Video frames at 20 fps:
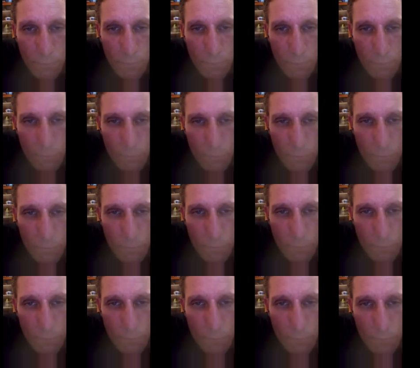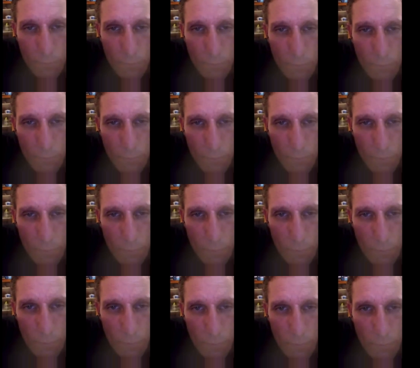
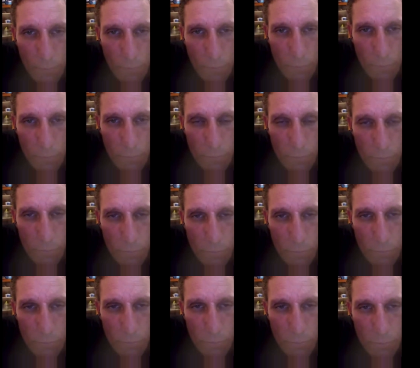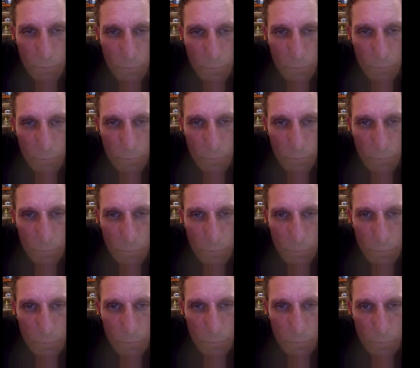
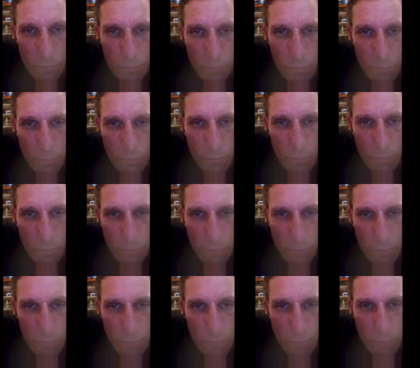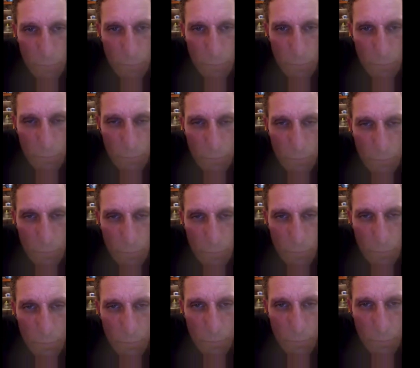
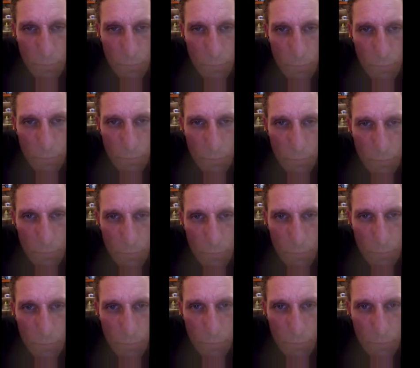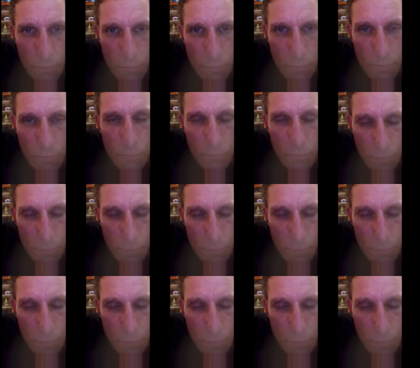[no speech]